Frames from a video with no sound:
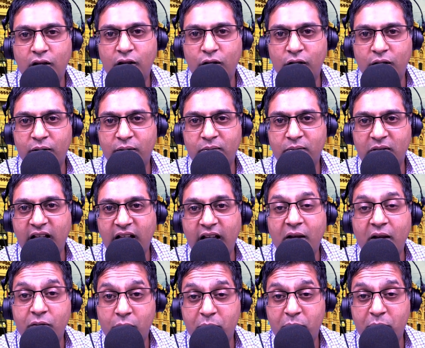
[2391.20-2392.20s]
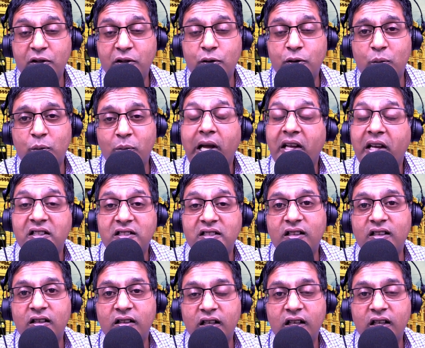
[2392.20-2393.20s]
learn, have a mentor
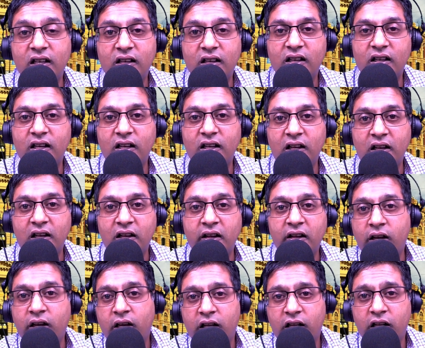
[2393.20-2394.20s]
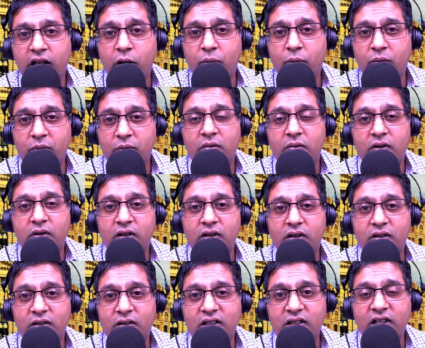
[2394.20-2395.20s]
basically, and now have,
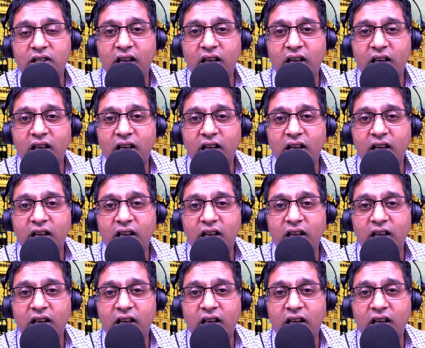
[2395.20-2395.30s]
have